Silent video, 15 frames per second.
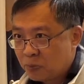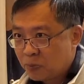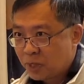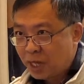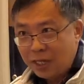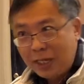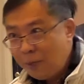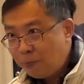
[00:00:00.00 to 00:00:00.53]

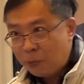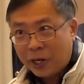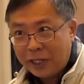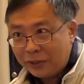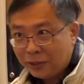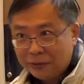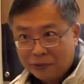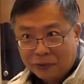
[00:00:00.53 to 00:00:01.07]
And he
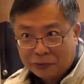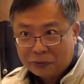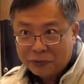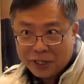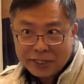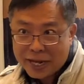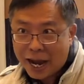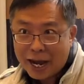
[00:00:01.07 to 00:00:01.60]
prayed to the Lord
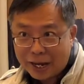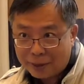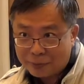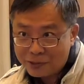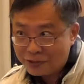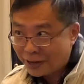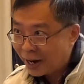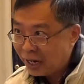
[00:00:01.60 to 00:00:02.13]
three
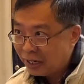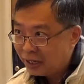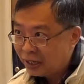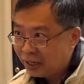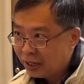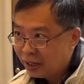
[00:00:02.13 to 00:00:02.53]
times, right?